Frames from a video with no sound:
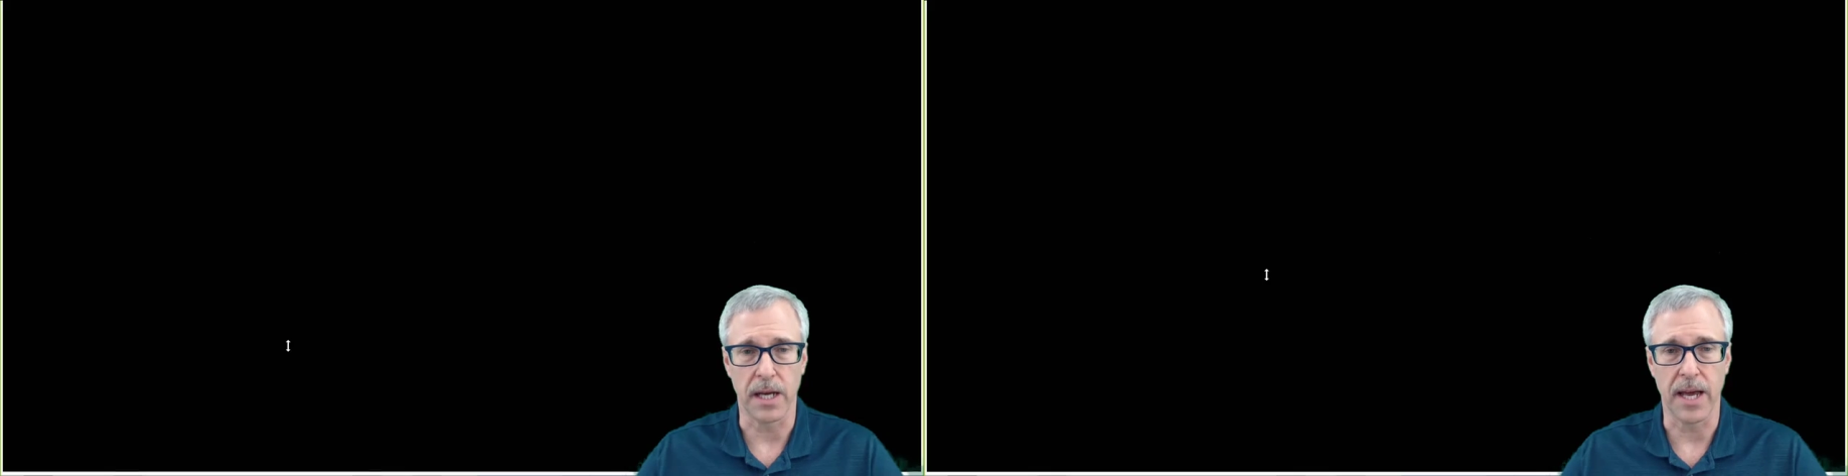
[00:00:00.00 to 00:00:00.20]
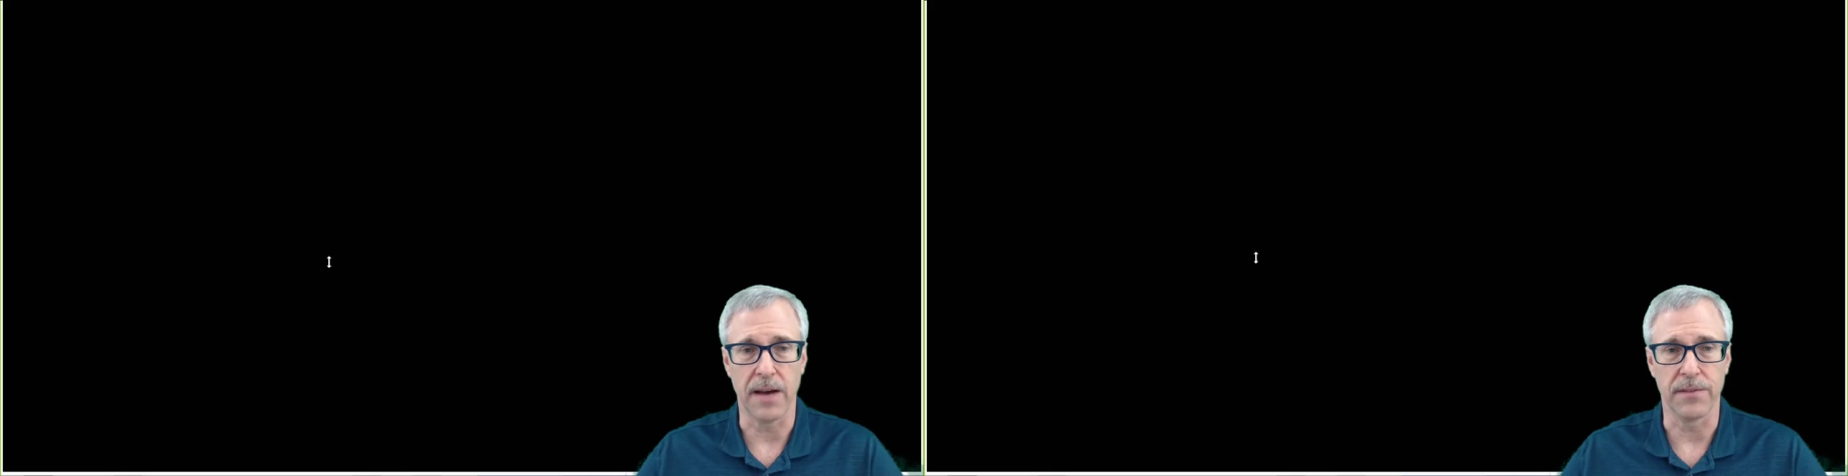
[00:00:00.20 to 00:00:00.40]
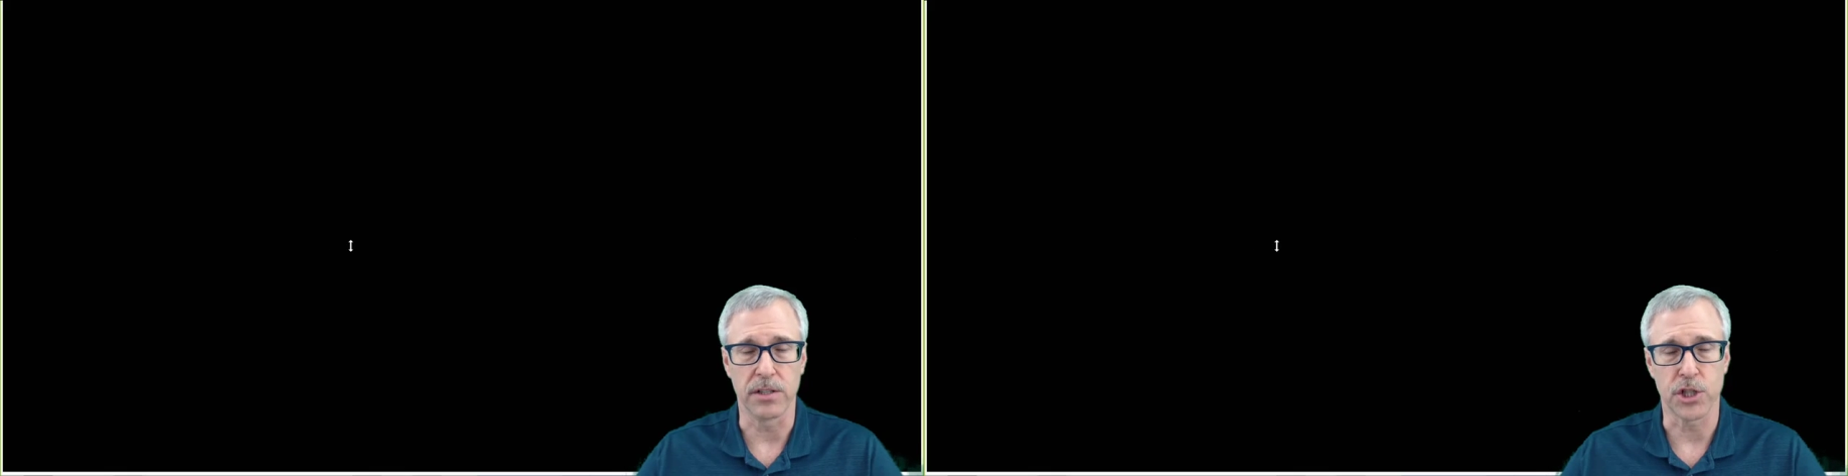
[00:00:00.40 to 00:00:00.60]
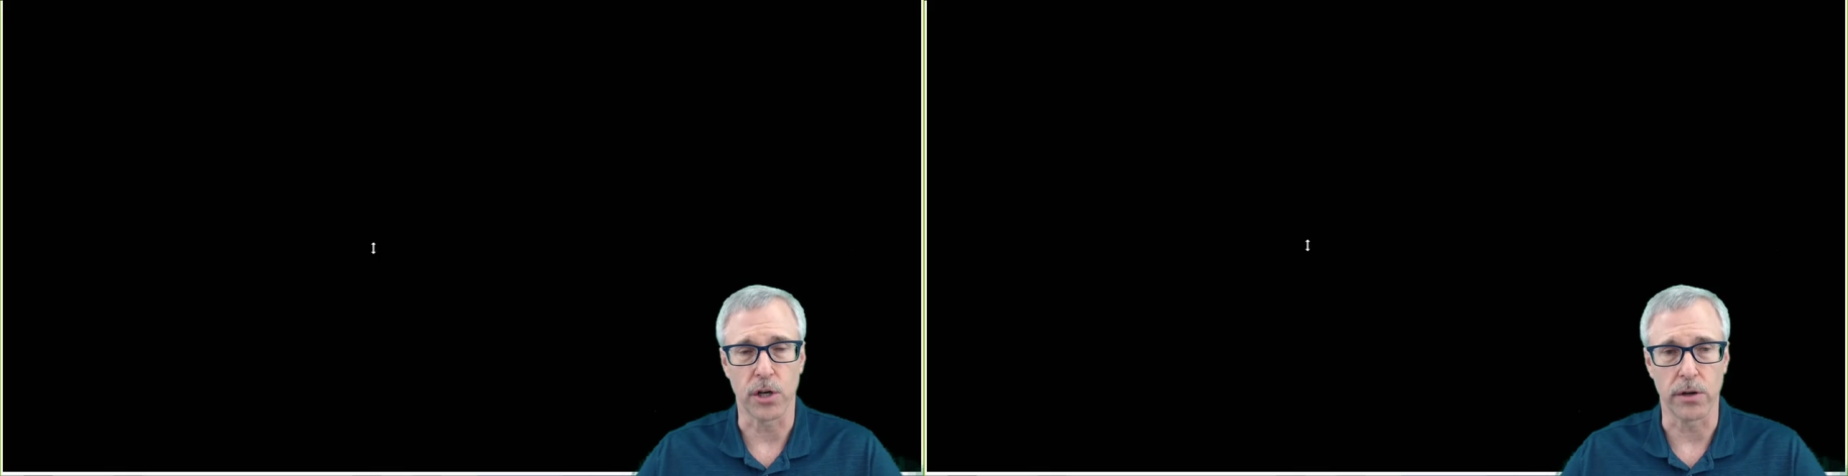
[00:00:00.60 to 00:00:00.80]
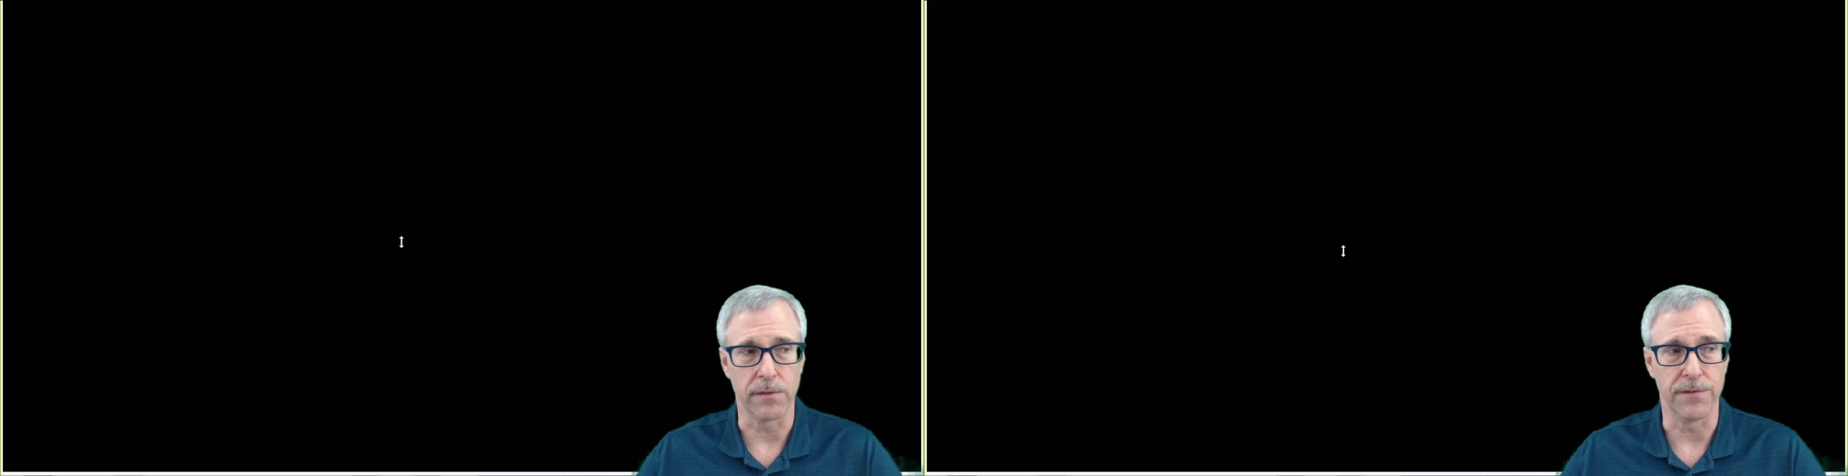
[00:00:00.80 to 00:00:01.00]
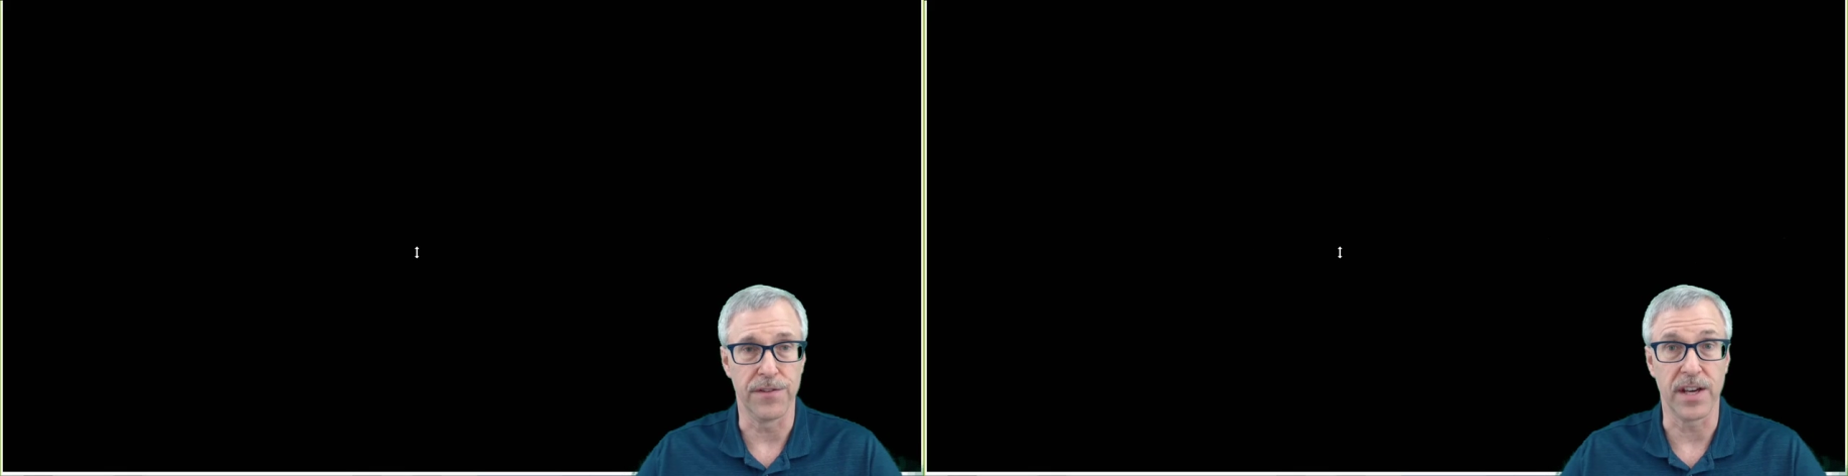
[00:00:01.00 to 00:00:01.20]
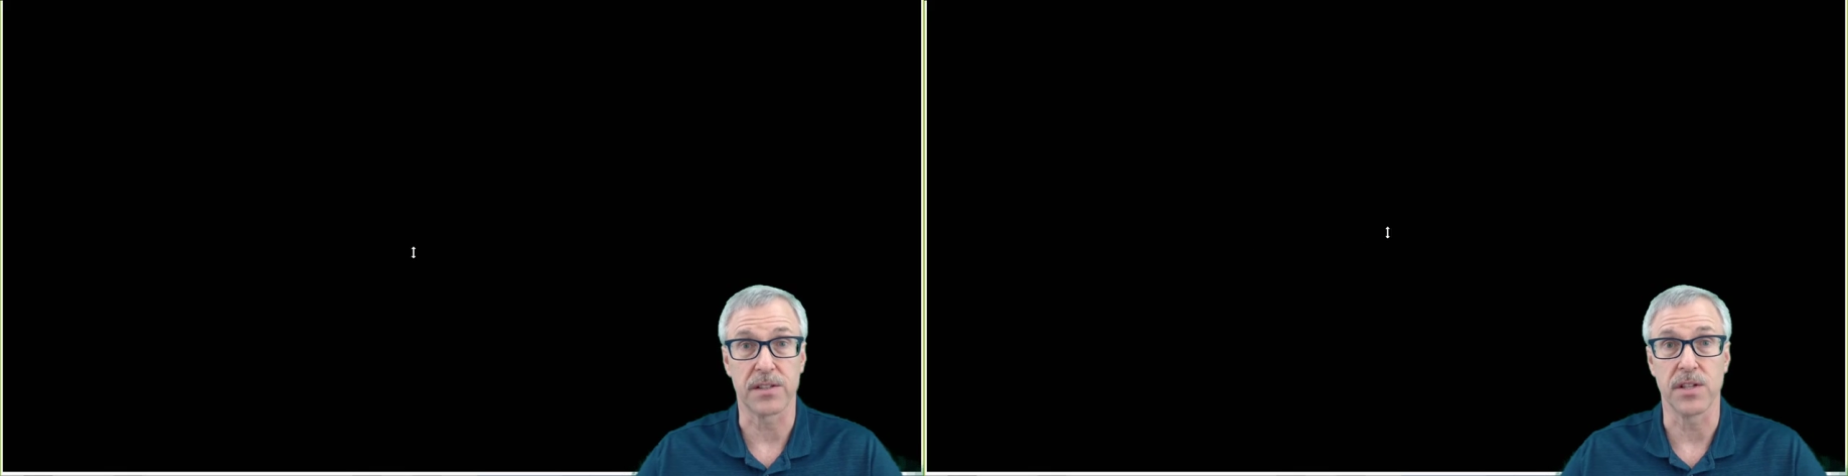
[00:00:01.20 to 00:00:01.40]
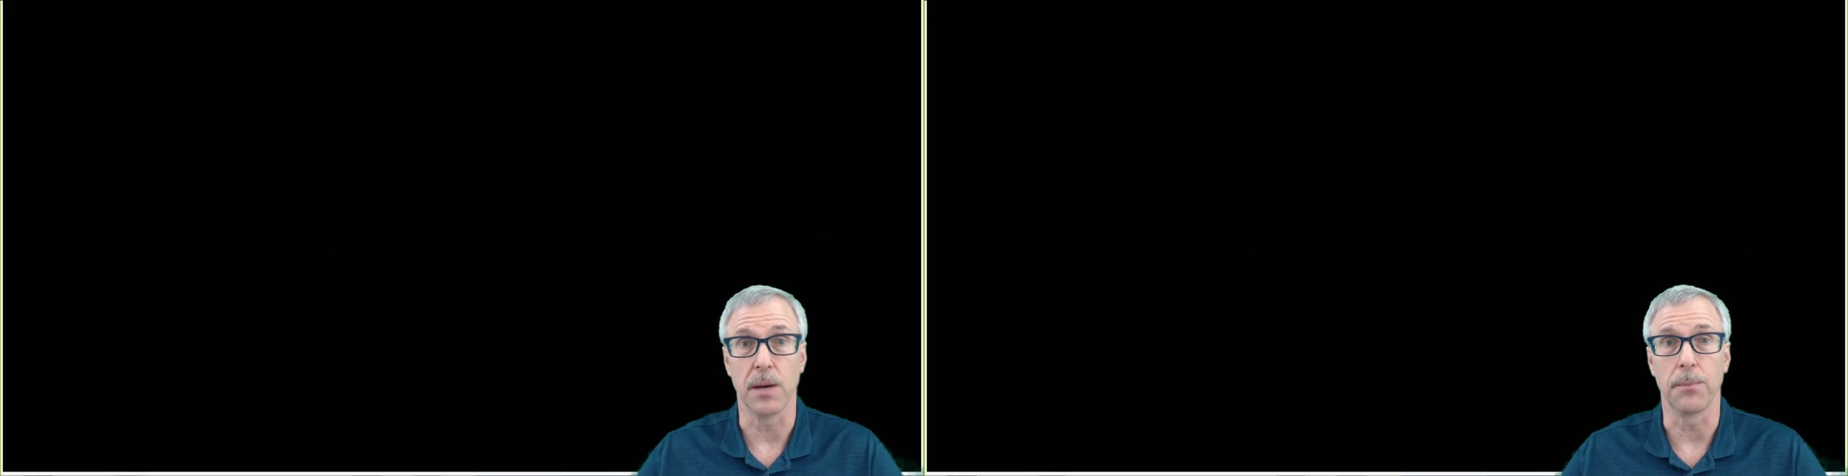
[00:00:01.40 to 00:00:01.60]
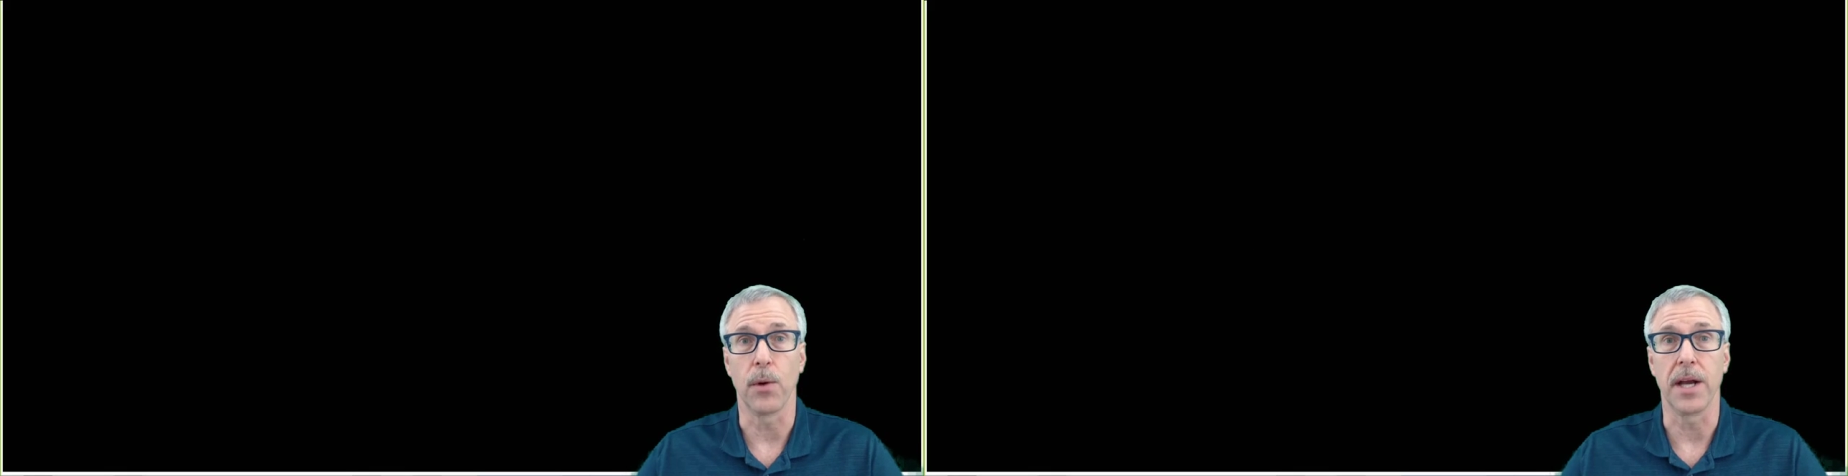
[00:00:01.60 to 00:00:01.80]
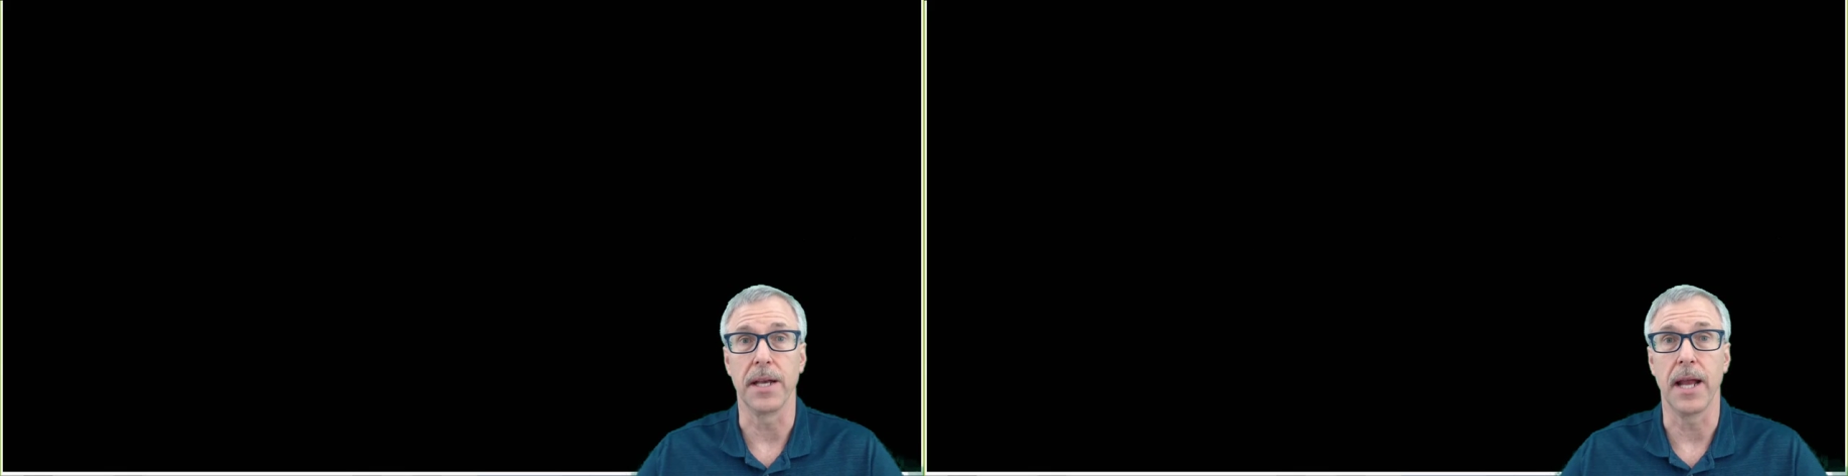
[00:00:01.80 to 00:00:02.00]
and I have a chart of the VIX
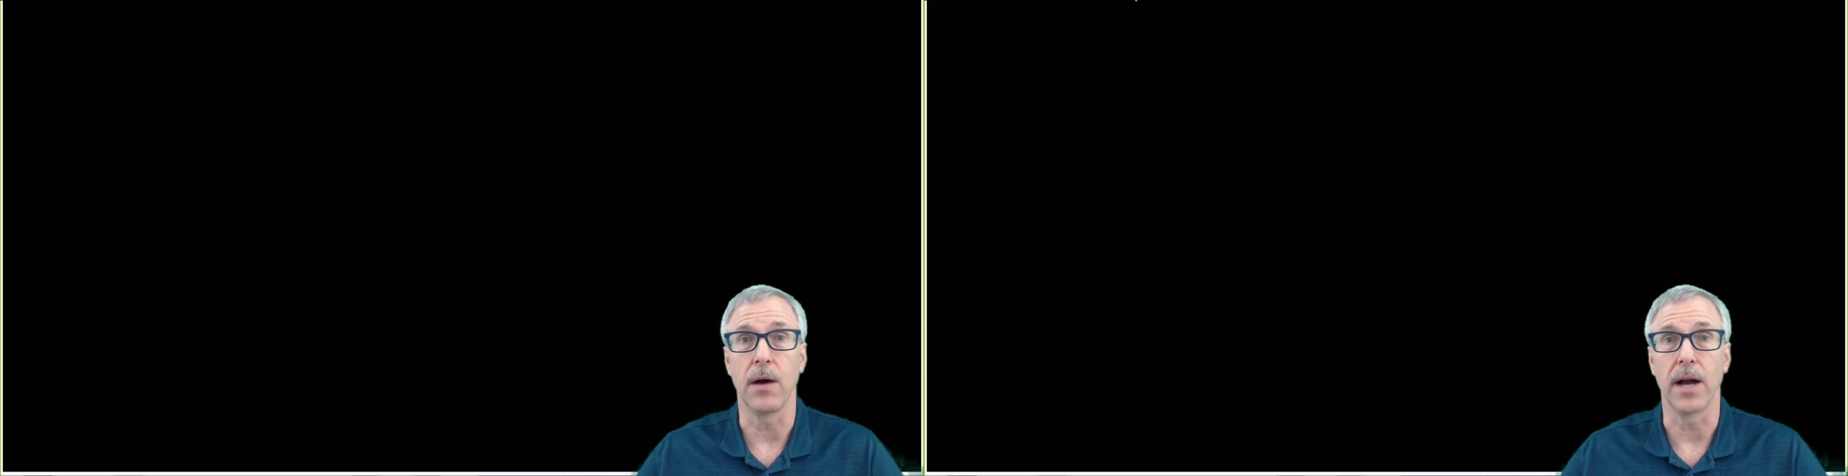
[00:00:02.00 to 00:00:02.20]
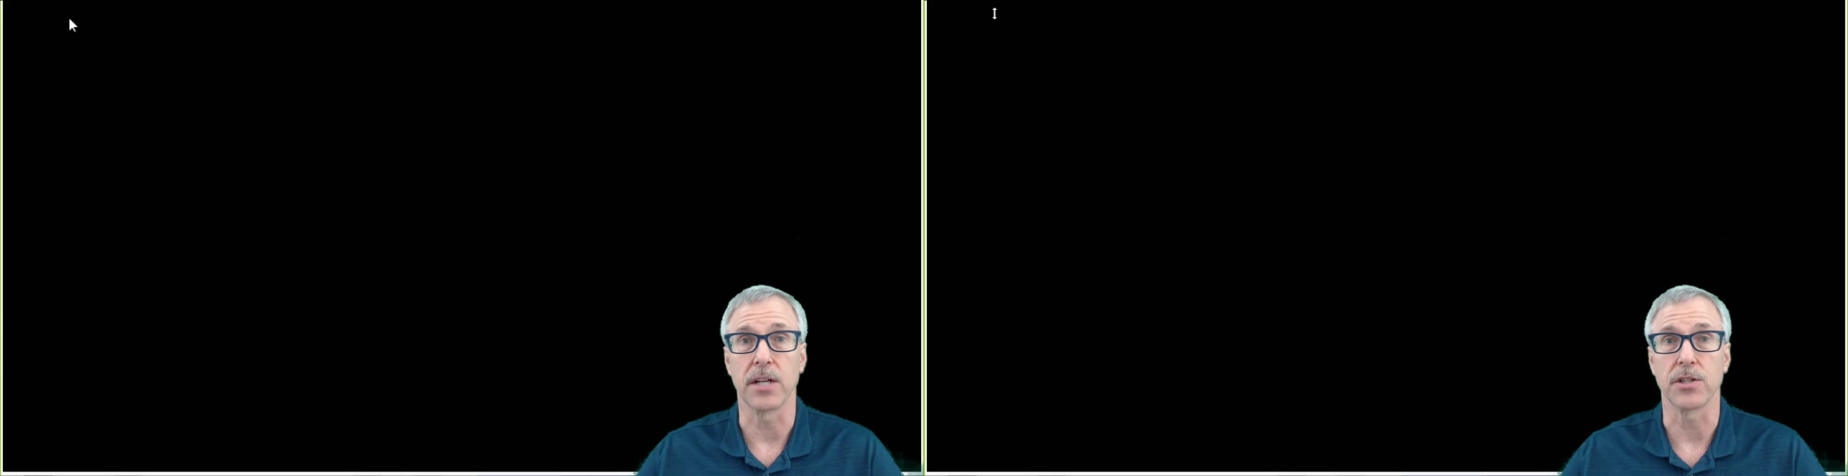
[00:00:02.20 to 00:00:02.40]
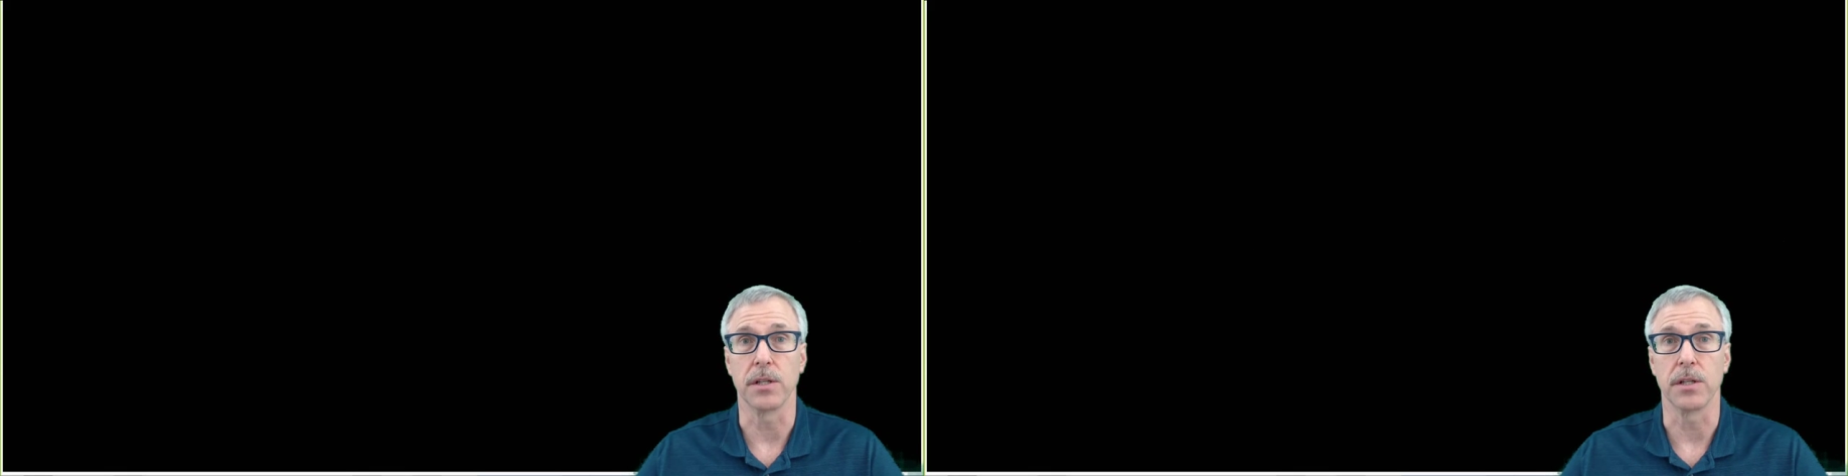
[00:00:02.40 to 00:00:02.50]
up right now